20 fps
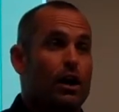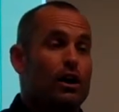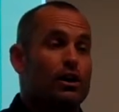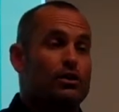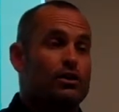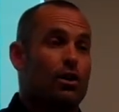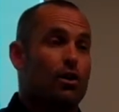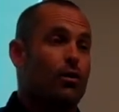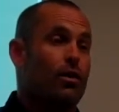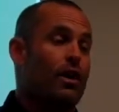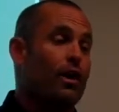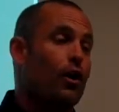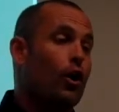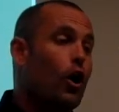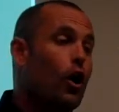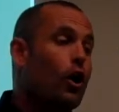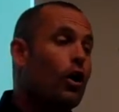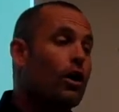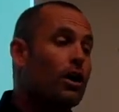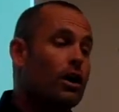So there
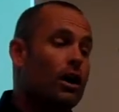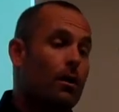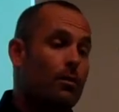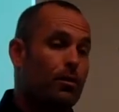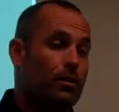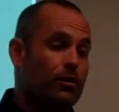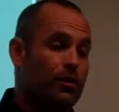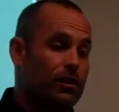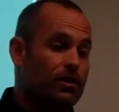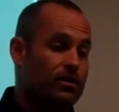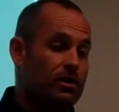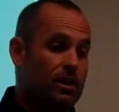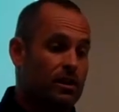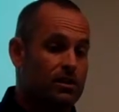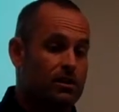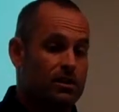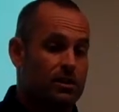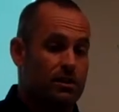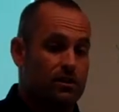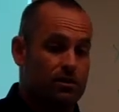are a couple of
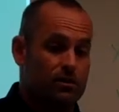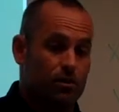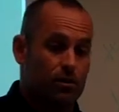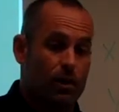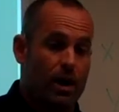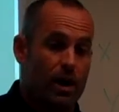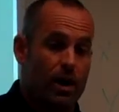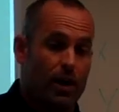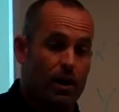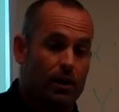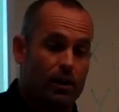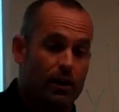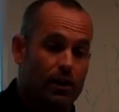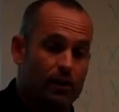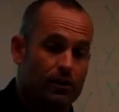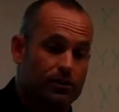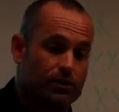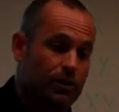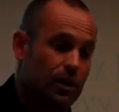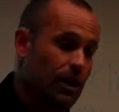incidences where
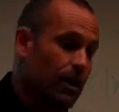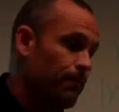there's,